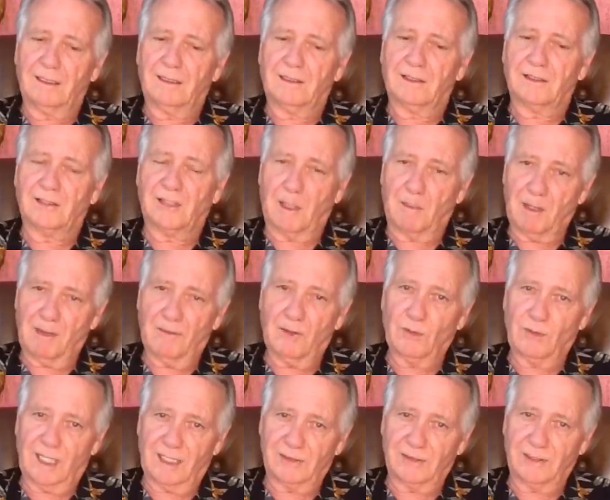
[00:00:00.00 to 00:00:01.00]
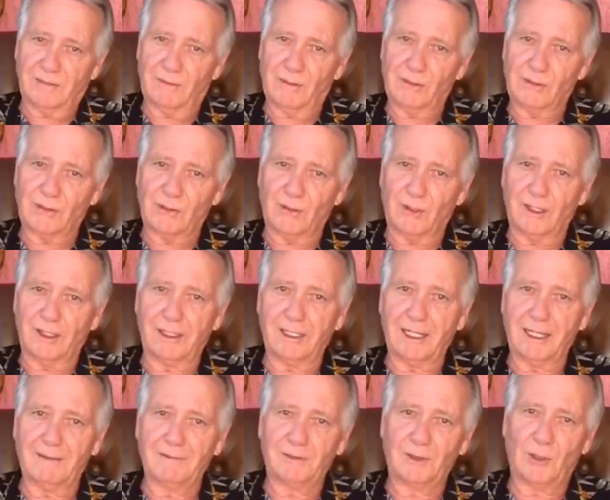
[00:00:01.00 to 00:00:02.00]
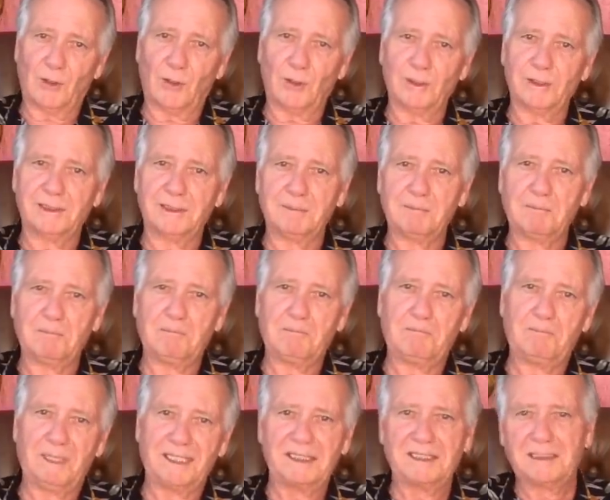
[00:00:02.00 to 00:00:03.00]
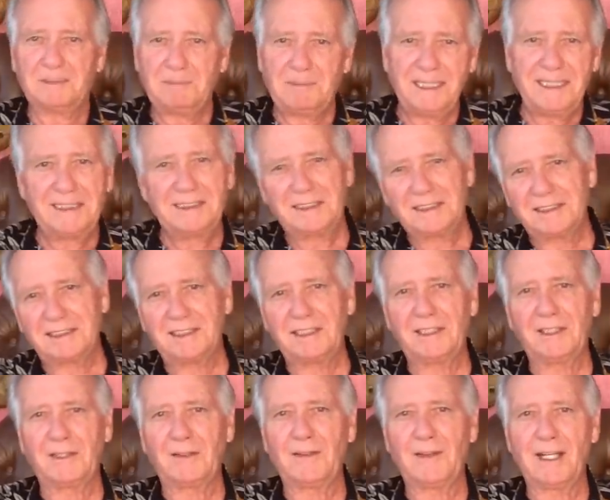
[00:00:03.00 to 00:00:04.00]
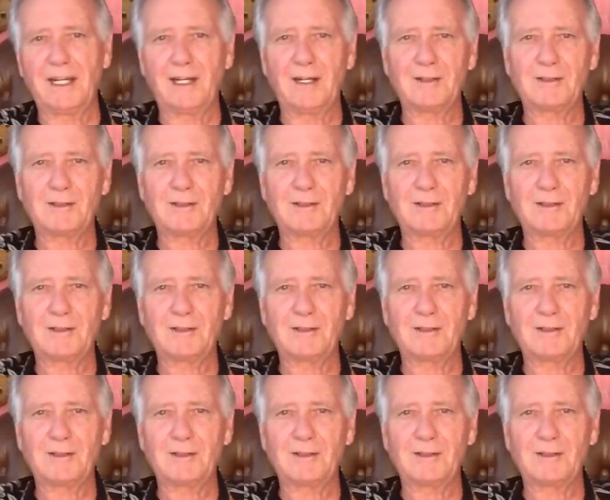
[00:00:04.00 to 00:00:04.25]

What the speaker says: Some of the rest of the story I've told in bits and pieces here and there,